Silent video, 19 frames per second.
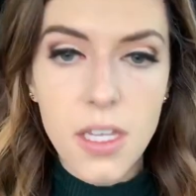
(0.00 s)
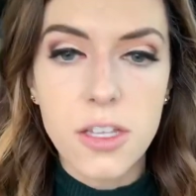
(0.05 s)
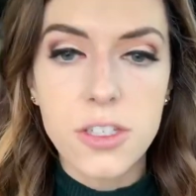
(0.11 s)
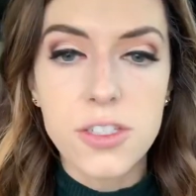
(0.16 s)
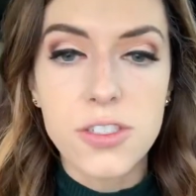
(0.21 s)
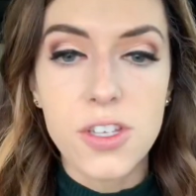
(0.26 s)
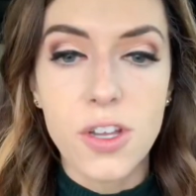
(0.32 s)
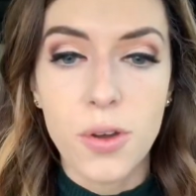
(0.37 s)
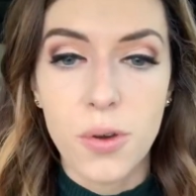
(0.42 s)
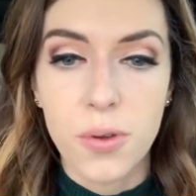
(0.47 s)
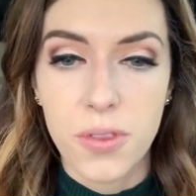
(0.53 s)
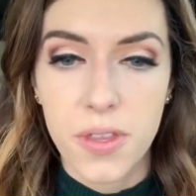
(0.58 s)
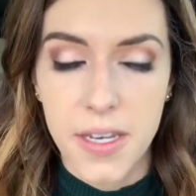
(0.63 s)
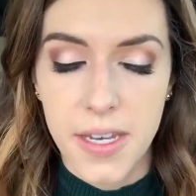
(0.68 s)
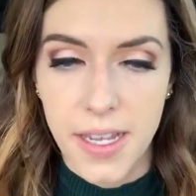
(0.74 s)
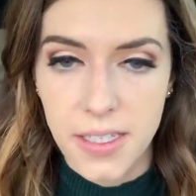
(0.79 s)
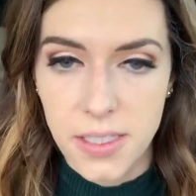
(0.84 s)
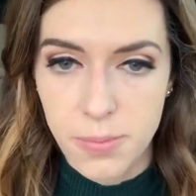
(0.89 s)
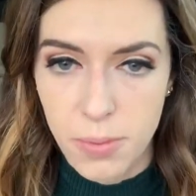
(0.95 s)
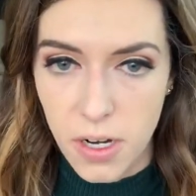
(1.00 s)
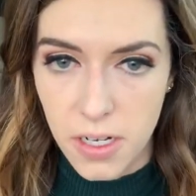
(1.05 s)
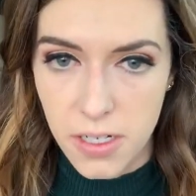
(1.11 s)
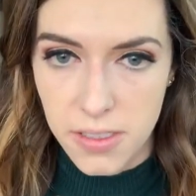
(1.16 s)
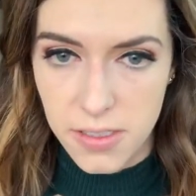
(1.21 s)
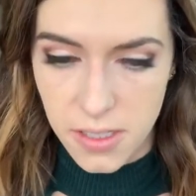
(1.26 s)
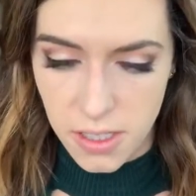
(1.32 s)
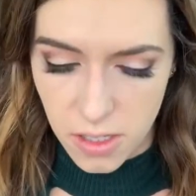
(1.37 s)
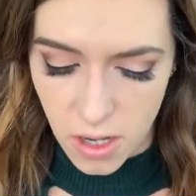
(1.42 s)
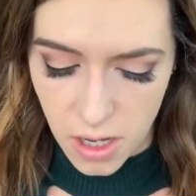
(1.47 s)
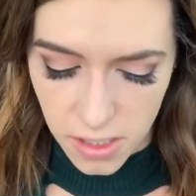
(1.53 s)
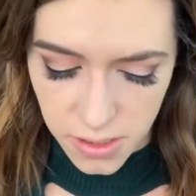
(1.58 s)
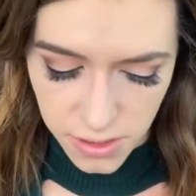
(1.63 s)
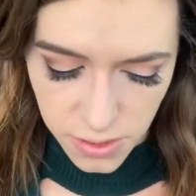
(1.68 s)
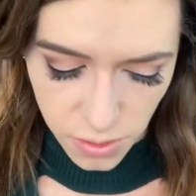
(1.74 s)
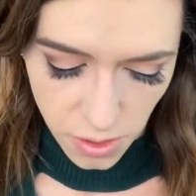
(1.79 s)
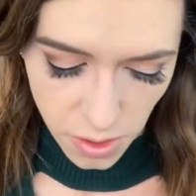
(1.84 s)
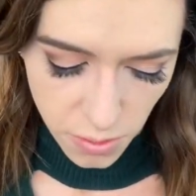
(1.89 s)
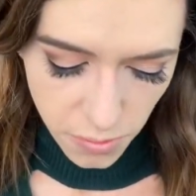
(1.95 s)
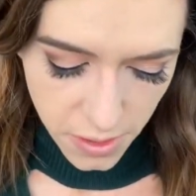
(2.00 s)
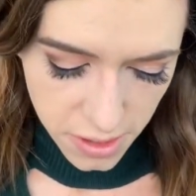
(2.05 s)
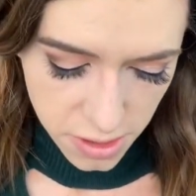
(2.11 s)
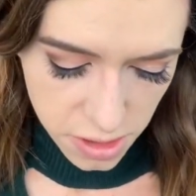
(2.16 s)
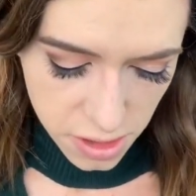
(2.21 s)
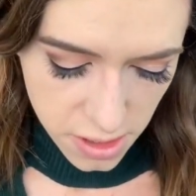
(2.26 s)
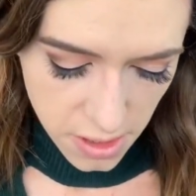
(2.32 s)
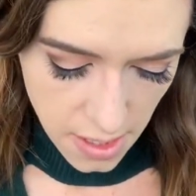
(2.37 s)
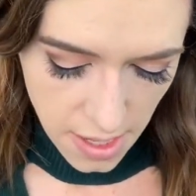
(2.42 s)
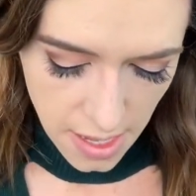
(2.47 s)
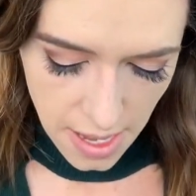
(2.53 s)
So the next part is the contour, which